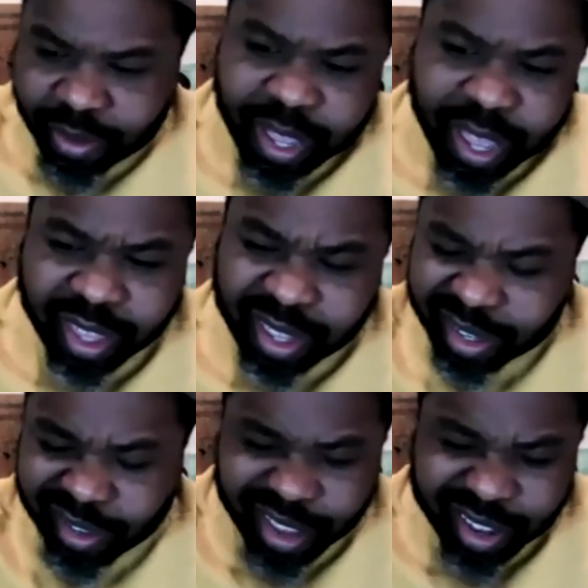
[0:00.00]
I think
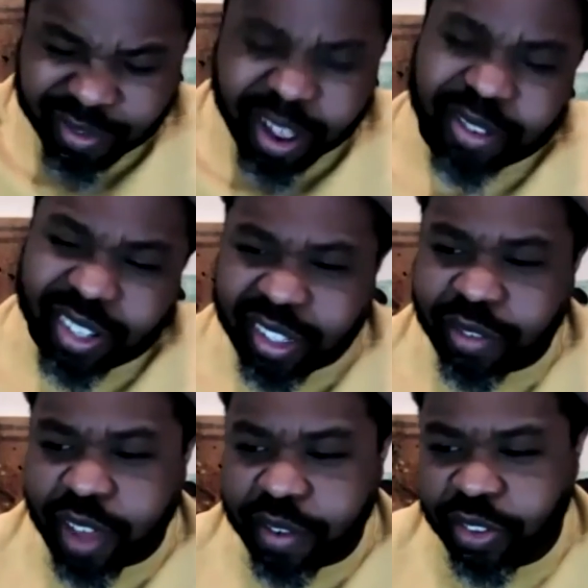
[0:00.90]
he's like around
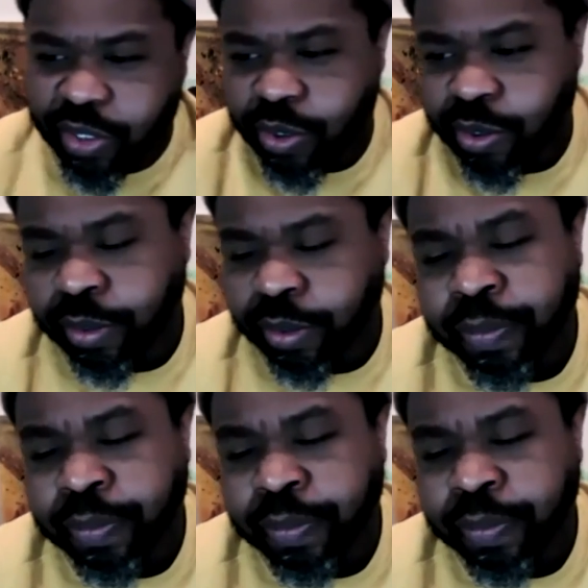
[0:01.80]
65 years old.